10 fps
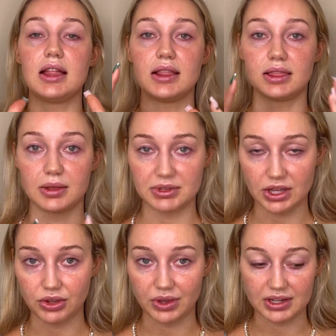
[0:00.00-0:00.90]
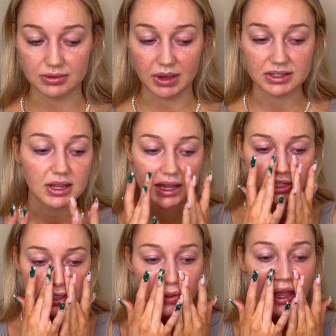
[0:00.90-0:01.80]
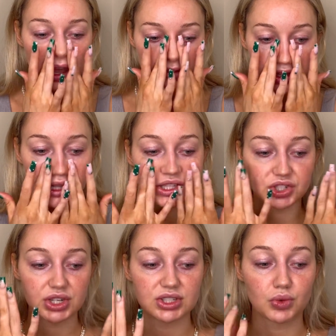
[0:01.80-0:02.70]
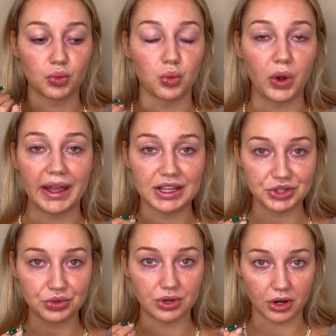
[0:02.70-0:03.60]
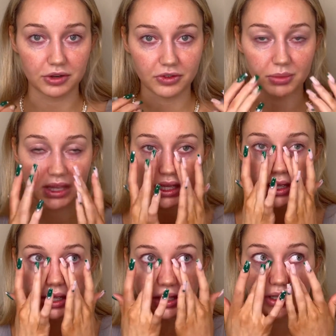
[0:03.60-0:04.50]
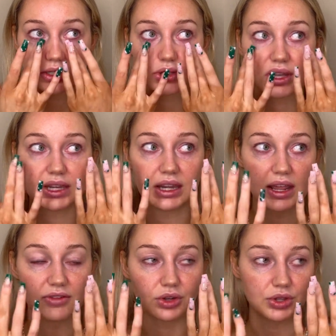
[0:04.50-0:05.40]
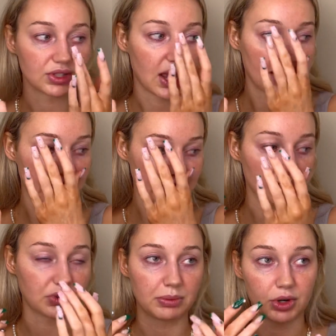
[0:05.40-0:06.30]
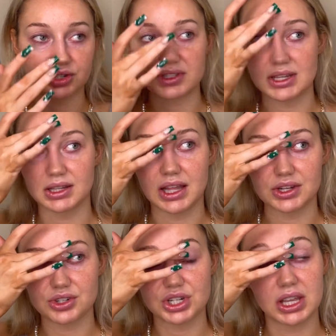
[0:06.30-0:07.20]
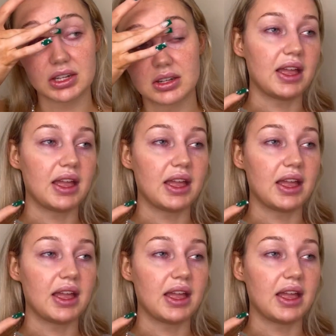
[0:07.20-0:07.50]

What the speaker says: Let me tell you, it is amazing. I do have it. It's just way too dark for me, so I never use it. I need to repurchase in a lighter shade.